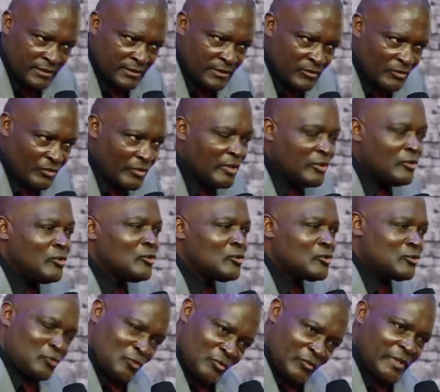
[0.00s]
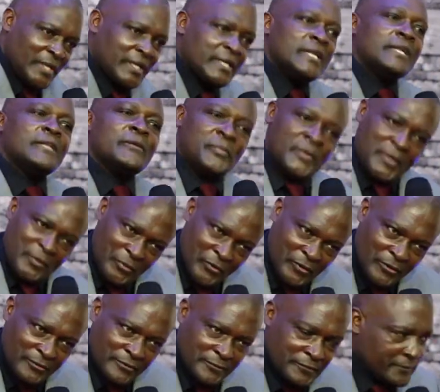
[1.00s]
We used to be really people.
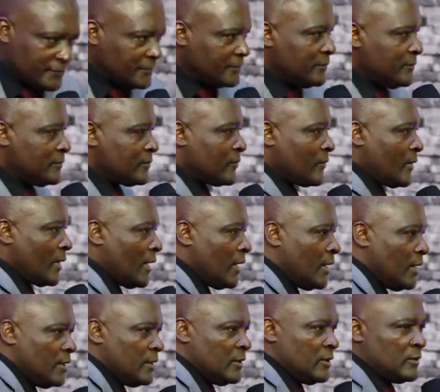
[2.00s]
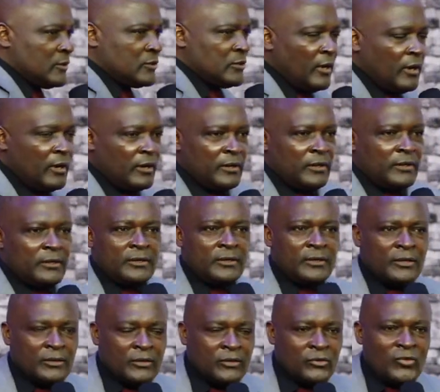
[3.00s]
So
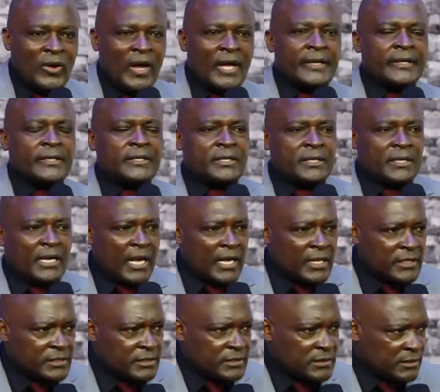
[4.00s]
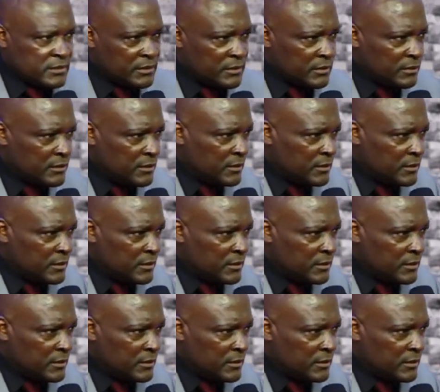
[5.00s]
you are in class,